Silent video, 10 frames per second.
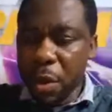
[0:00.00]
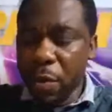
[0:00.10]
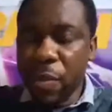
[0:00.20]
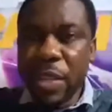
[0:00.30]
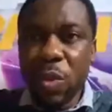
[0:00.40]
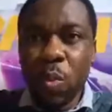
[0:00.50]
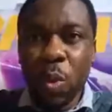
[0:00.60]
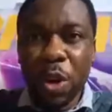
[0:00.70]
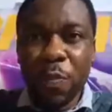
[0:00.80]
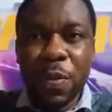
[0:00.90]
The
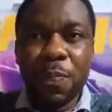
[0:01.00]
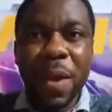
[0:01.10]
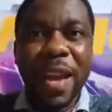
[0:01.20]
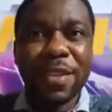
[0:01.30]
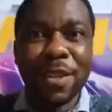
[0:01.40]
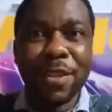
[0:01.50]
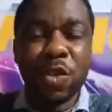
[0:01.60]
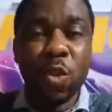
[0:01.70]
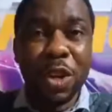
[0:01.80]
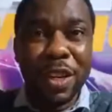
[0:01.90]
written word prepares
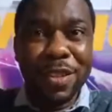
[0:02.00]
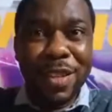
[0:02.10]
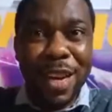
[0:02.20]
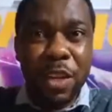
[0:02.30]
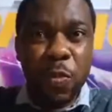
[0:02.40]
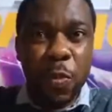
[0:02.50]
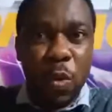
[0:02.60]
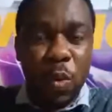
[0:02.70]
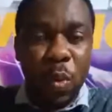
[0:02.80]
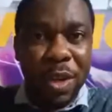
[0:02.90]
us to understand the
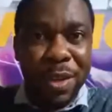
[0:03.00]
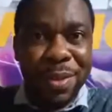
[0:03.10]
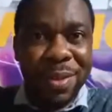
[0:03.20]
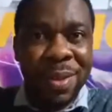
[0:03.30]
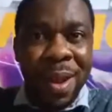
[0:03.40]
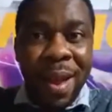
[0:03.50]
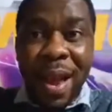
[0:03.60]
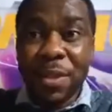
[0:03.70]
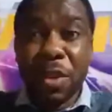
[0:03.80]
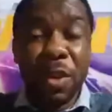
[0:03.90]
spoken word.
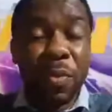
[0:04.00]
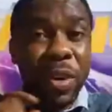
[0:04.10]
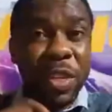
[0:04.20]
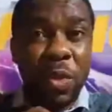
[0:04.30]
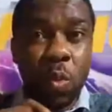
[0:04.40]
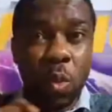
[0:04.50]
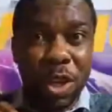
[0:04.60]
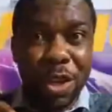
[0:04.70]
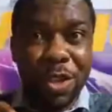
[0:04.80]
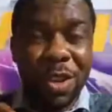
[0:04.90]
I said, the written
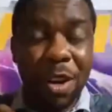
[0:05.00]
word